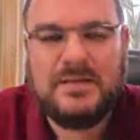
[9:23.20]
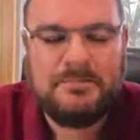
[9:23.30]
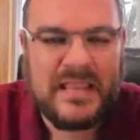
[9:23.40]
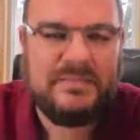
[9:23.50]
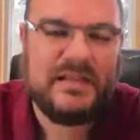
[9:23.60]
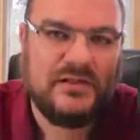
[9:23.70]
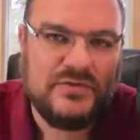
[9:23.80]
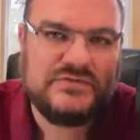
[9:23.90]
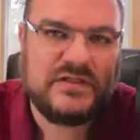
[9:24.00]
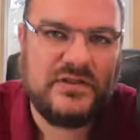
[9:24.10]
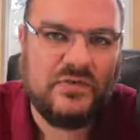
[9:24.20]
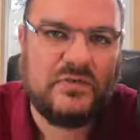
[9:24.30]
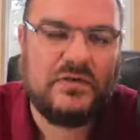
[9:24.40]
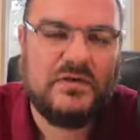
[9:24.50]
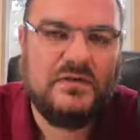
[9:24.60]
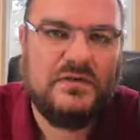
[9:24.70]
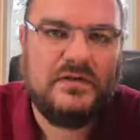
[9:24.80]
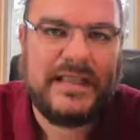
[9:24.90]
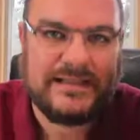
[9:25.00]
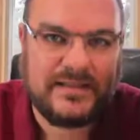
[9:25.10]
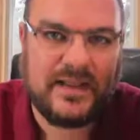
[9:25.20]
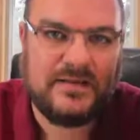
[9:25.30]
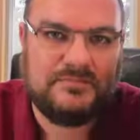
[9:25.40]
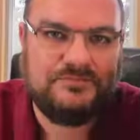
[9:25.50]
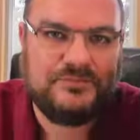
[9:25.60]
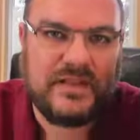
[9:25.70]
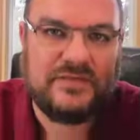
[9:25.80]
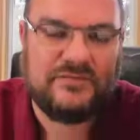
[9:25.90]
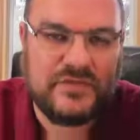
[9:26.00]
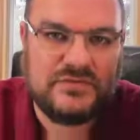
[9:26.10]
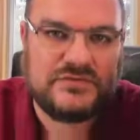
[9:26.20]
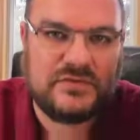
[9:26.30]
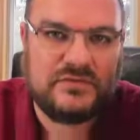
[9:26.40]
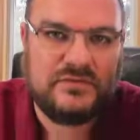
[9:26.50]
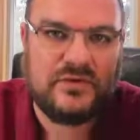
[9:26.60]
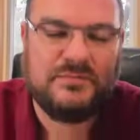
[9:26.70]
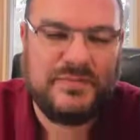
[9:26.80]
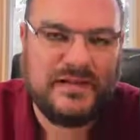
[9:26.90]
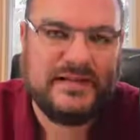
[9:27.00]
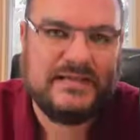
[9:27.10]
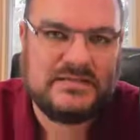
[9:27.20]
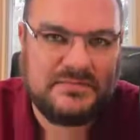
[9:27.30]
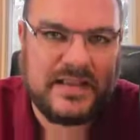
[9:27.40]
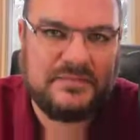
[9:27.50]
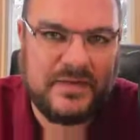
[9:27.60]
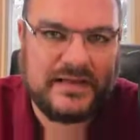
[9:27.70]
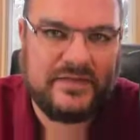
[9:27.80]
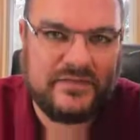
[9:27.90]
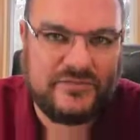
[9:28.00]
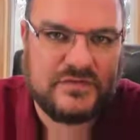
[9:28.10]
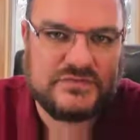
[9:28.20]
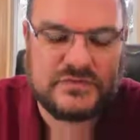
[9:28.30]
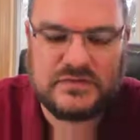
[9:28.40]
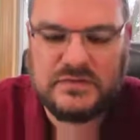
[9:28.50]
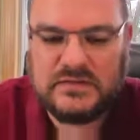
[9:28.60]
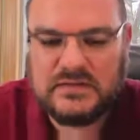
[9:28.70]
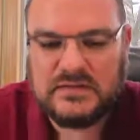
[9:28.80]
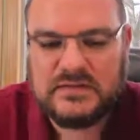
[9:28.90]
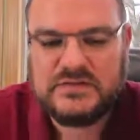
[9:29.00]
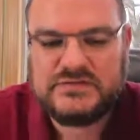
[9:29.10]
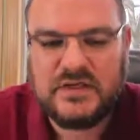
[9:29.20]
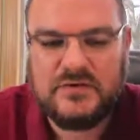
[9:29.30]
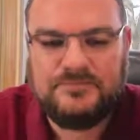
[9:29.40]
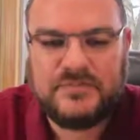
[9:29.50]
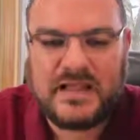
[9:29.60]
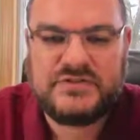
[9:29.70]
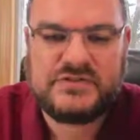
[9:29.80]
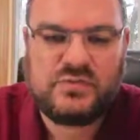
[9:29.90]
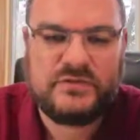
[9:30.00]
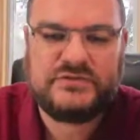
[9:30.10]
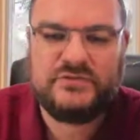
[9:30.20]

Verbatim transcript: maybe losing your income in the future, your ability to make money in the future. So I just want